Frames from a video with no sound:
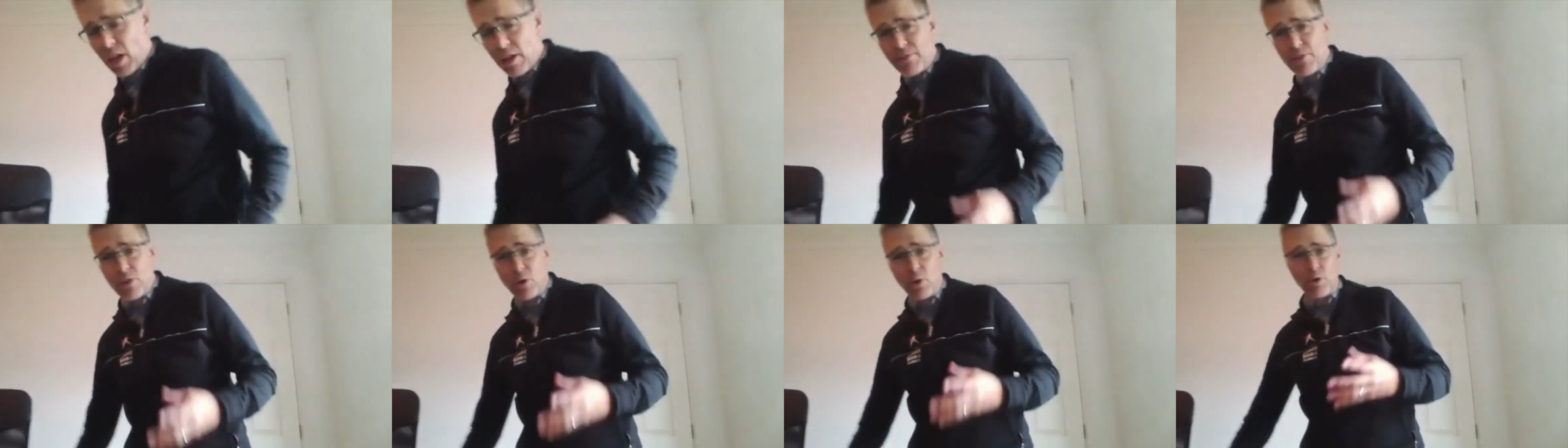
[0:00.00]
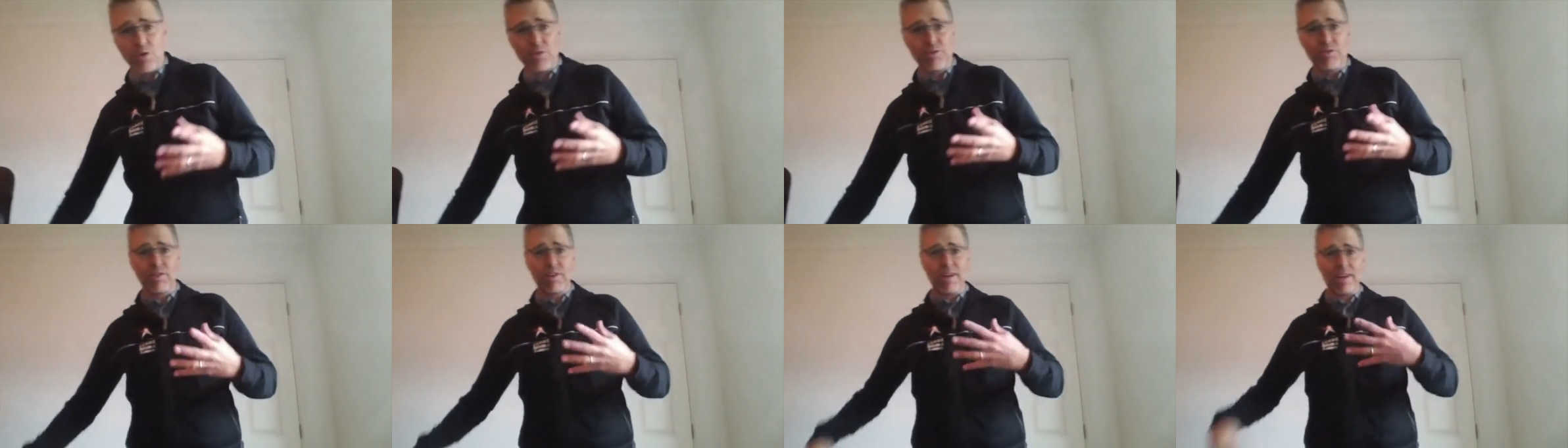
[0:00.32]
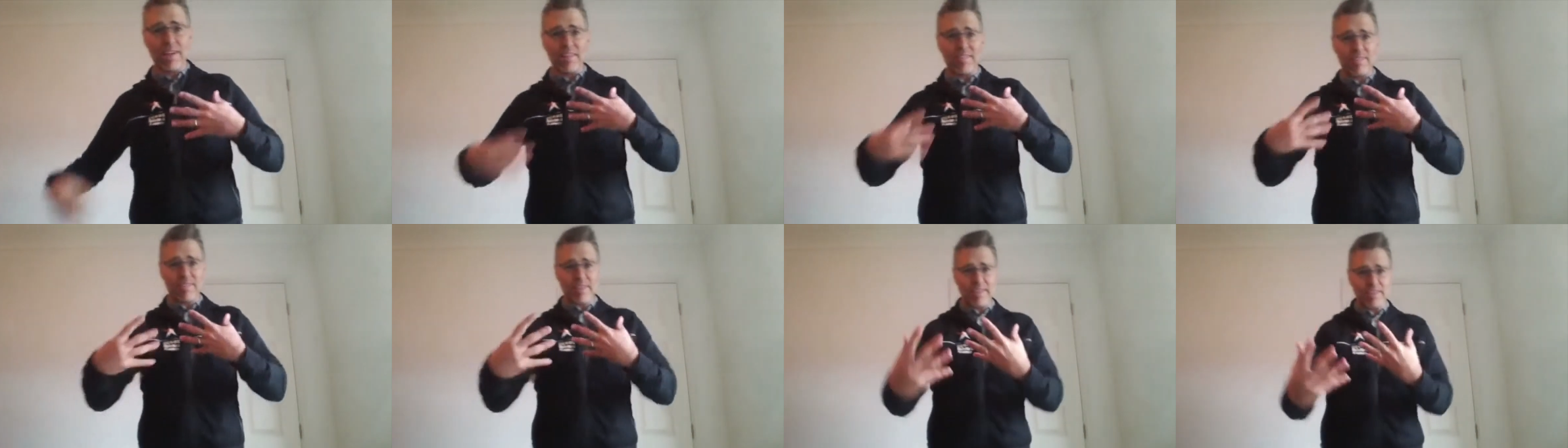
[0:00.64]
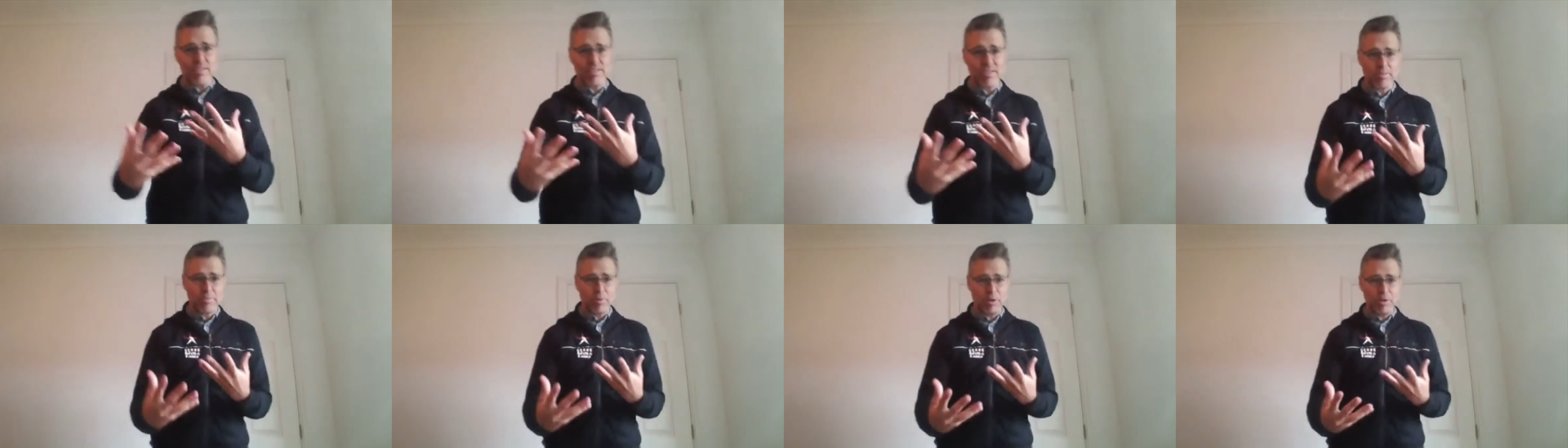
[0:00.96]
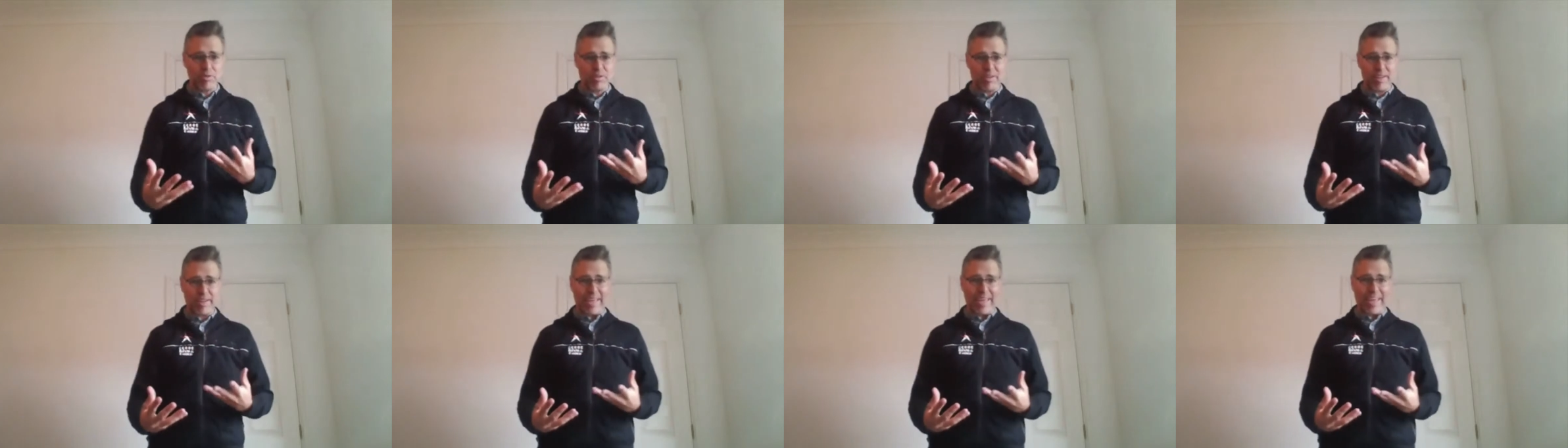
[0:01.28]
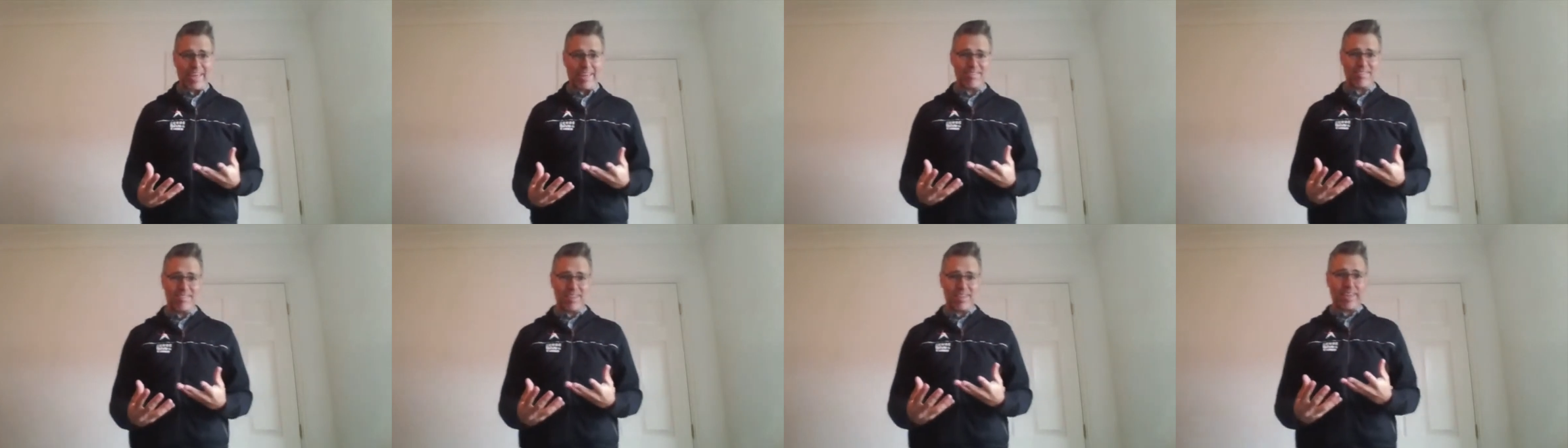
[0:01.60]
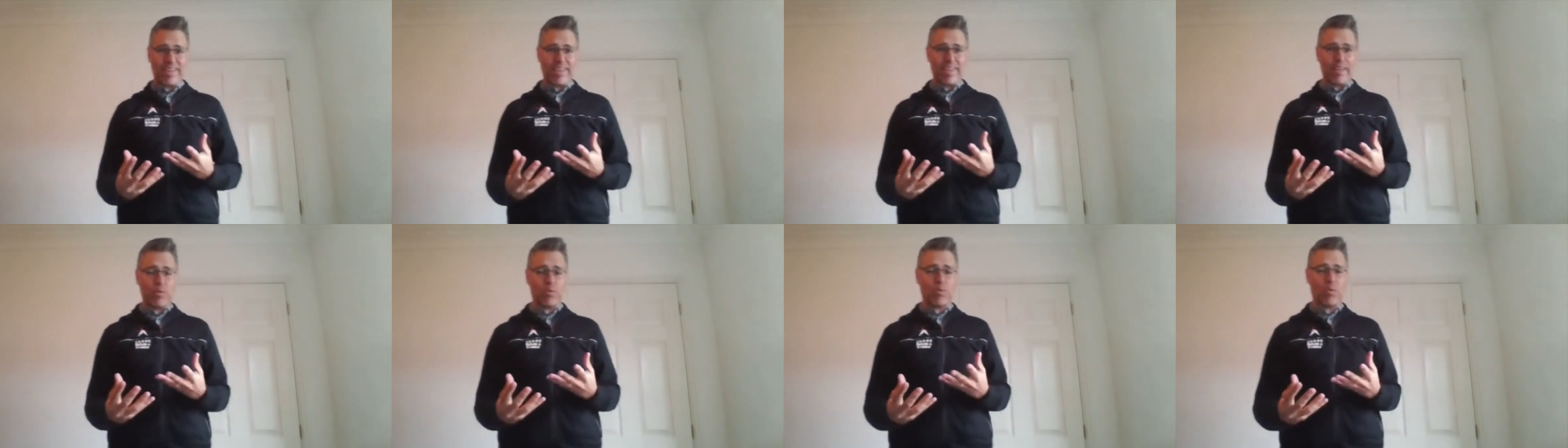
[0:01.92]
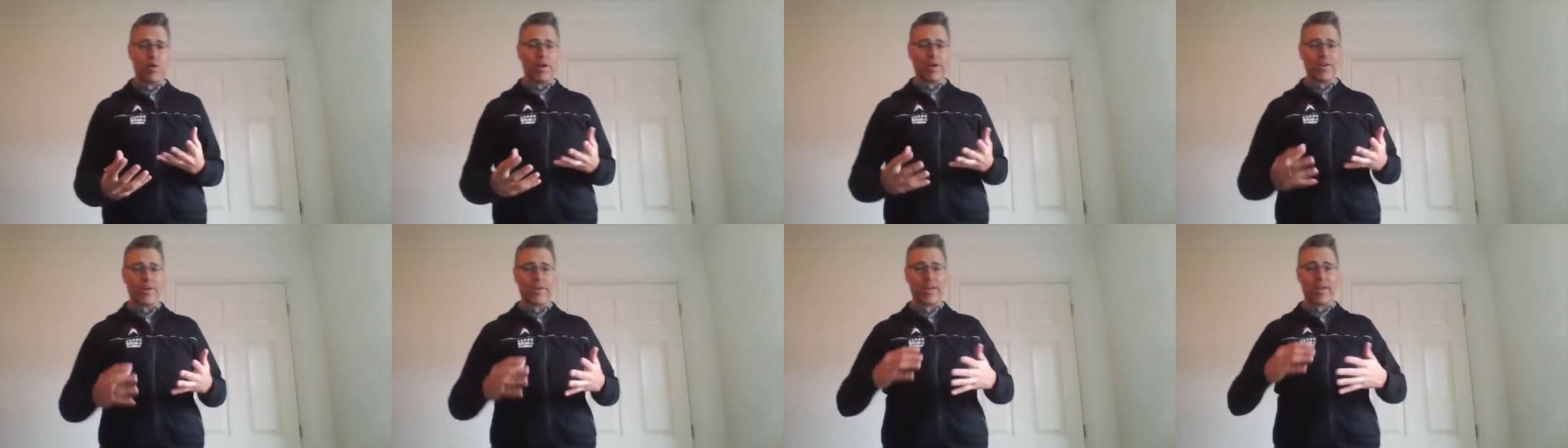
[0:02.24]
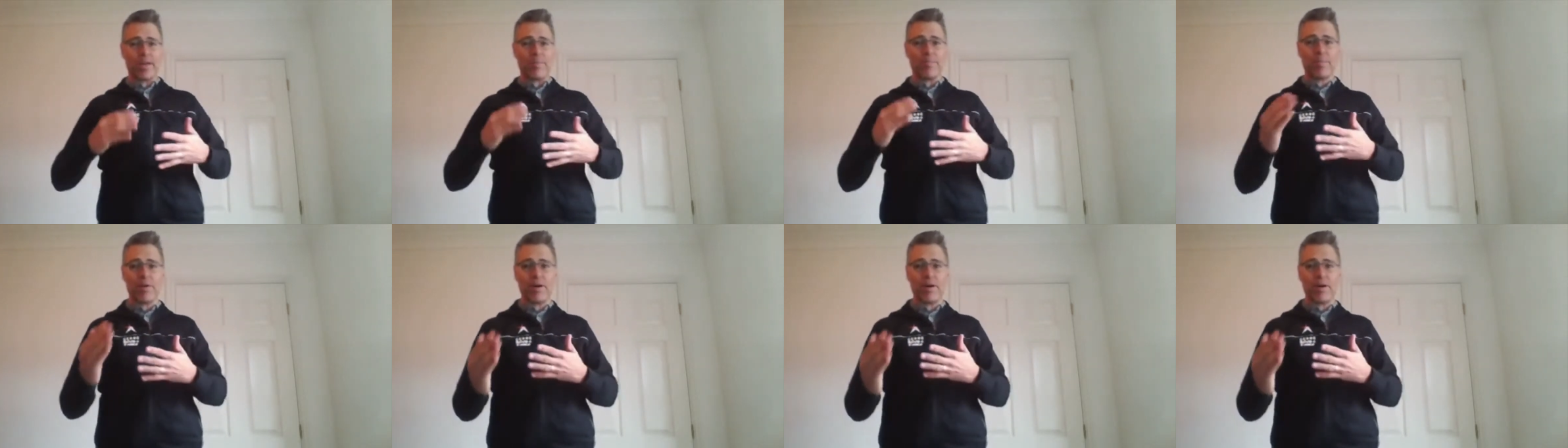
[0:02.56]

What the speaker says: of course, listening to the music is the key one, okay?